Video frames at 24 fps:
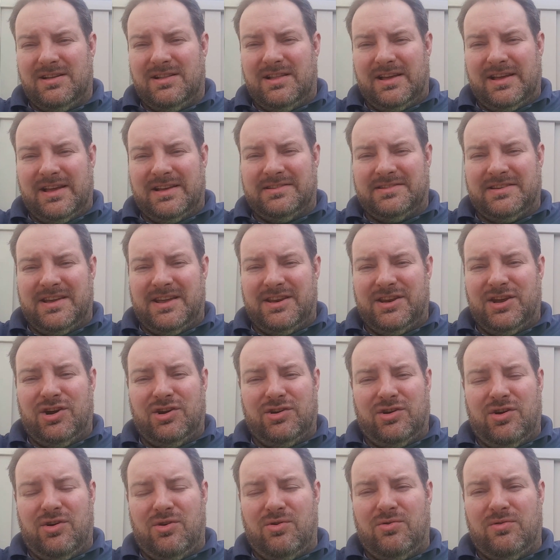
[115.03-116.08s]
like I said, a
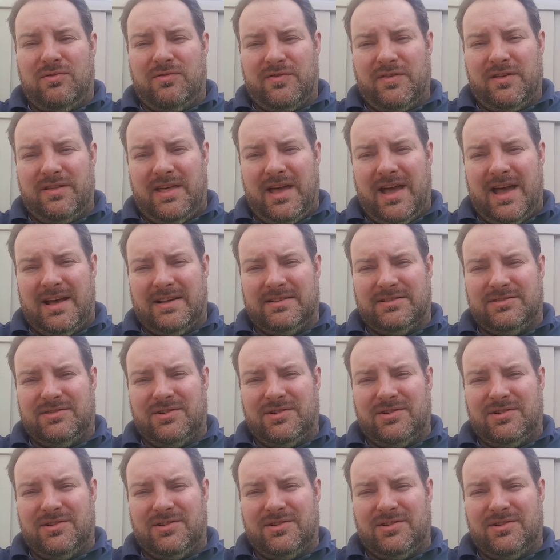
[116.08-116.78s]
go for that.